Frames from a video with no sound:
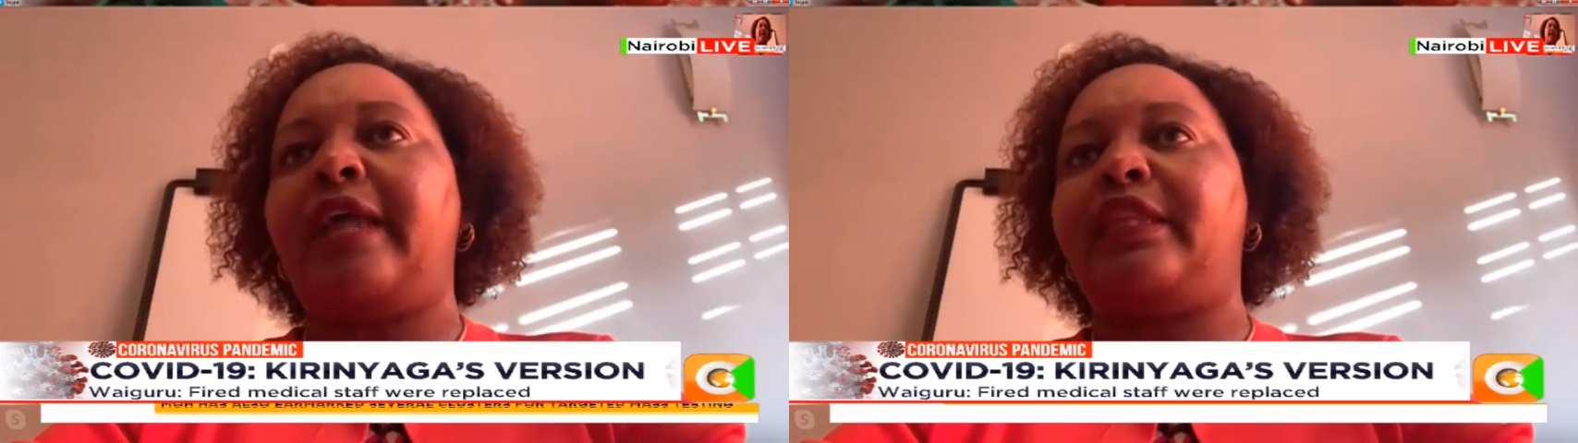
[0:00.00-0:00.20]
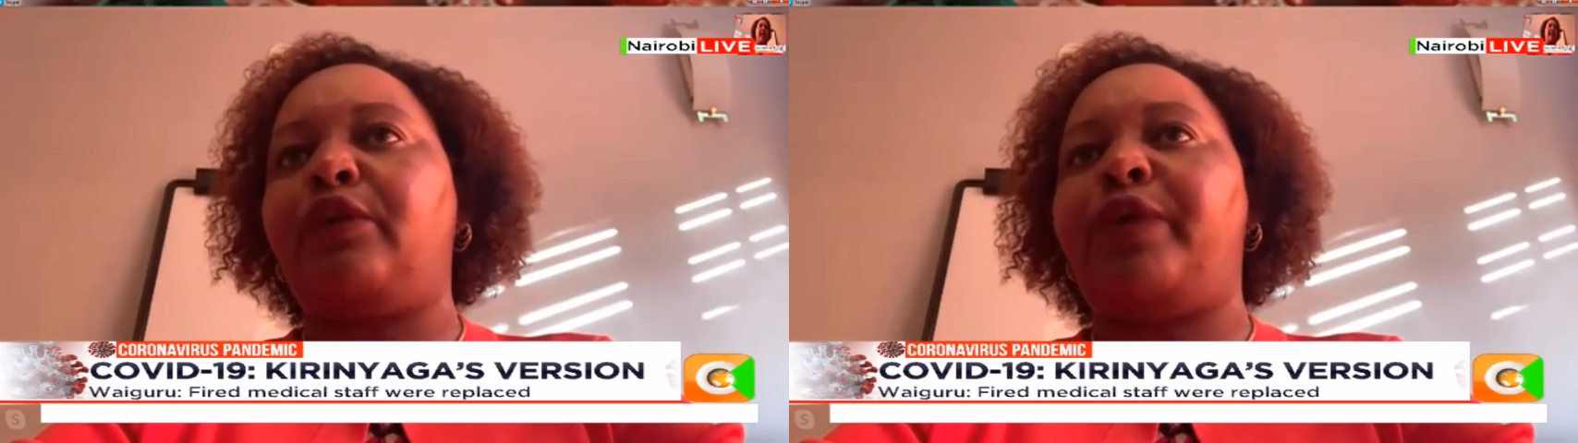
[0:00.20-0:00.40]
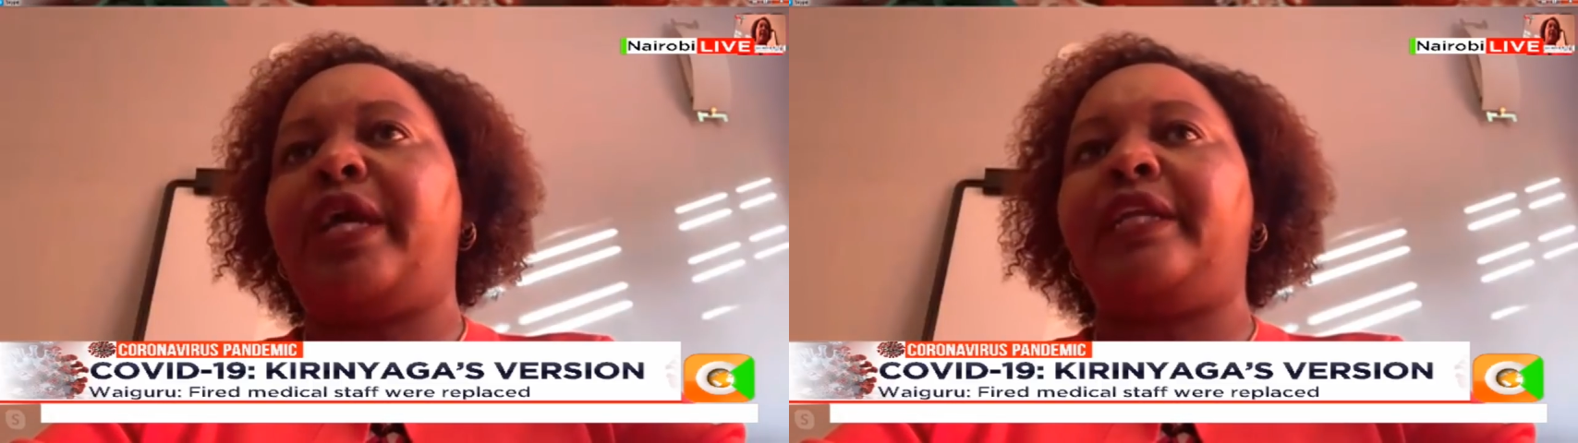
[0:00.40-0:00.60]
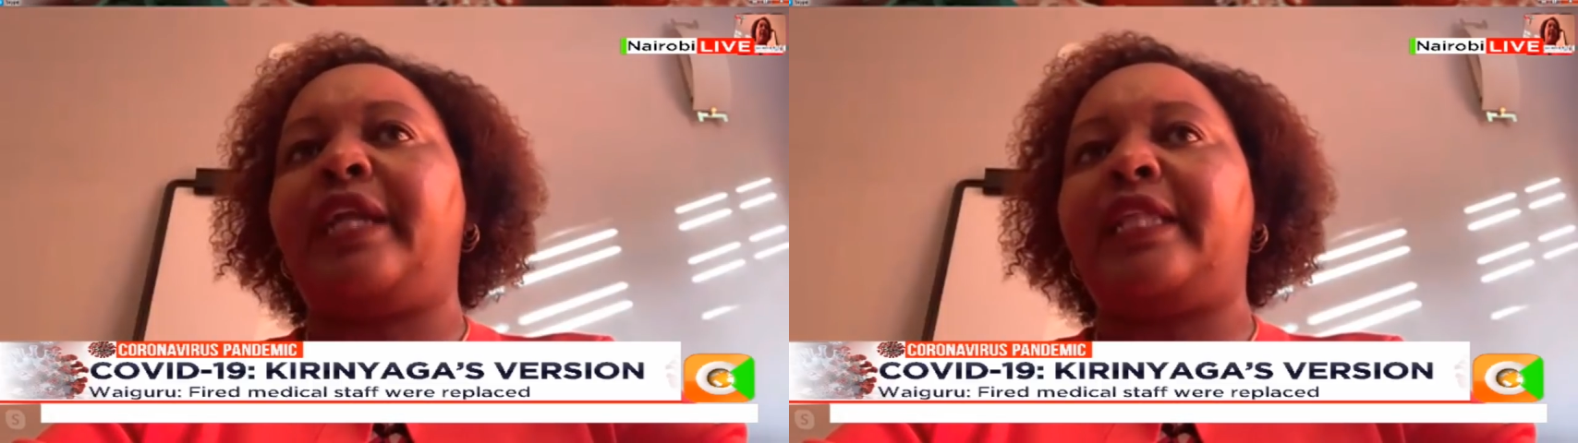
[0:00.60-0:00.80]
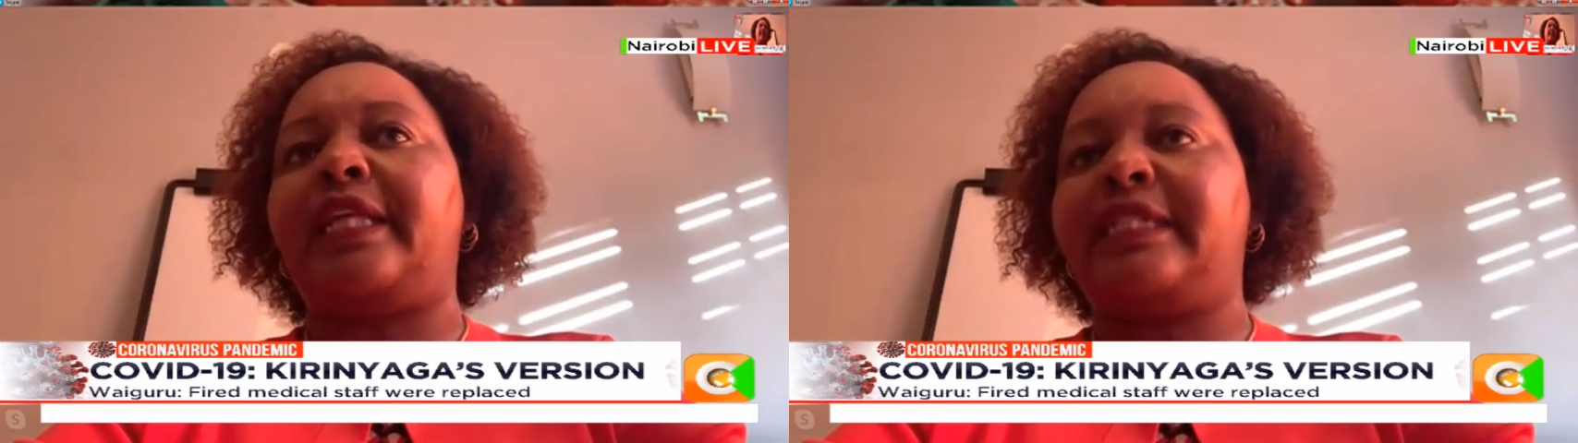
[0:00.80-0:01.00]
think we added
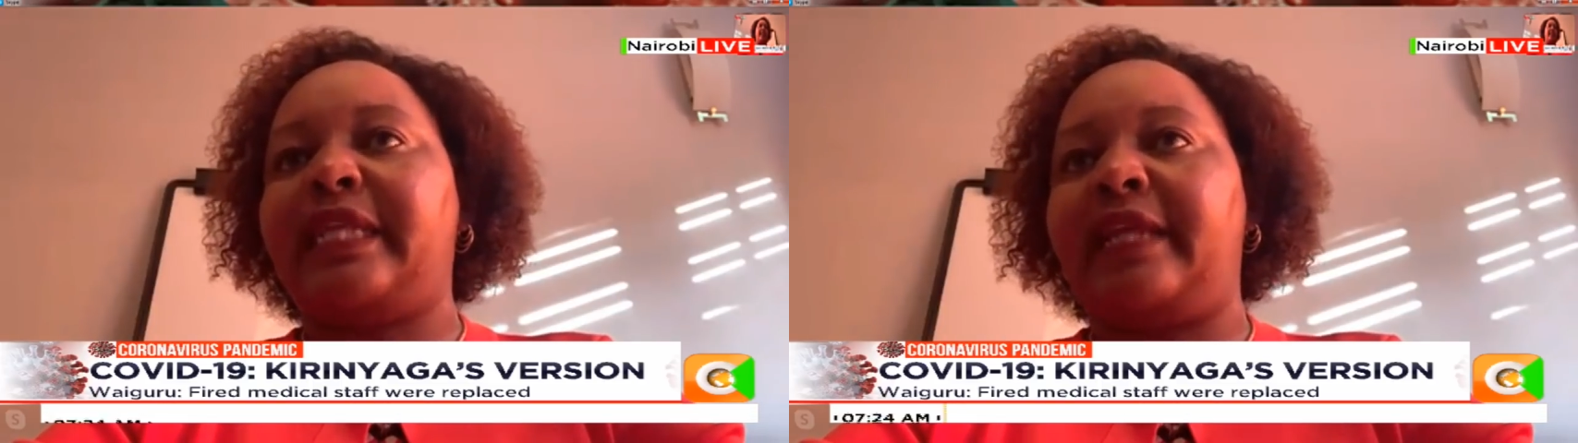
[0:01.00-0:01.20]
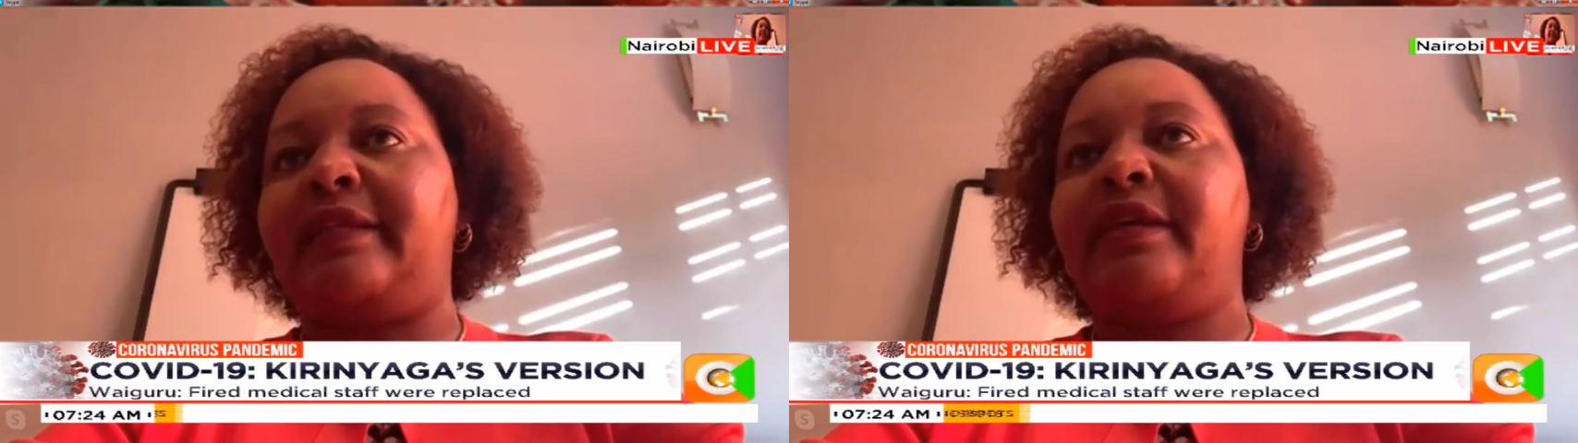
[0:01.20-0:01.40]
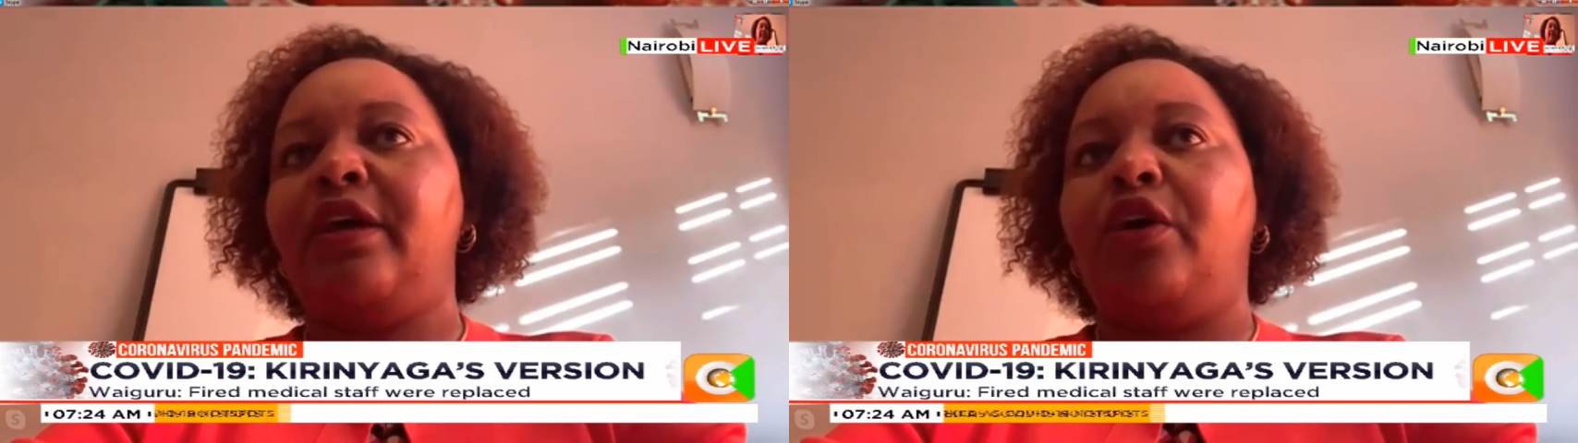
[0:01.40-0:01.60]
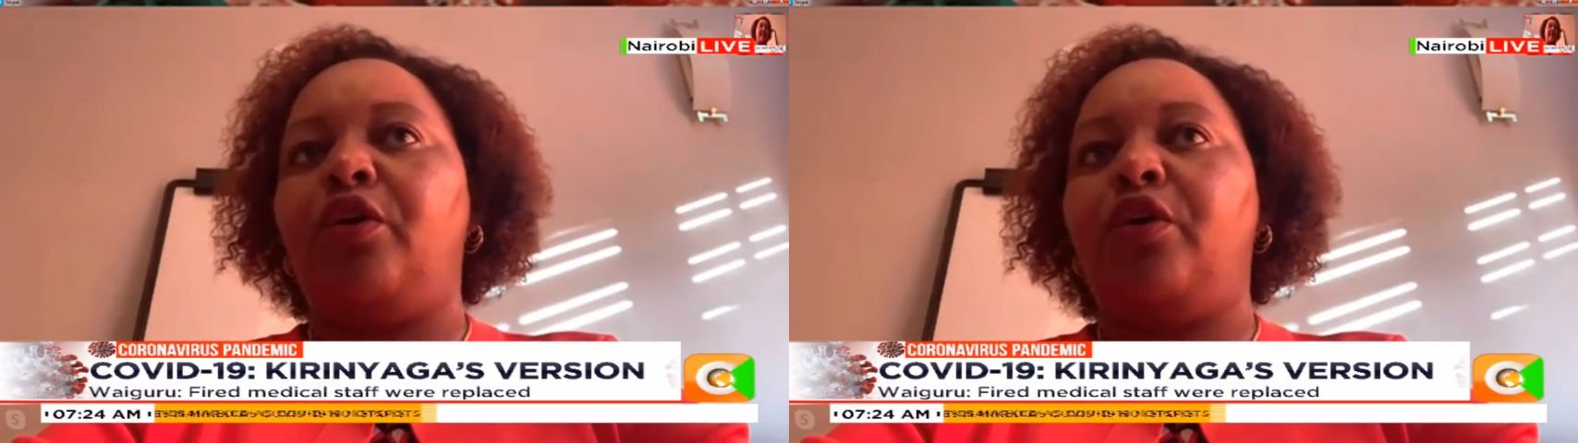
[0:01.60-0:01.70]
another ten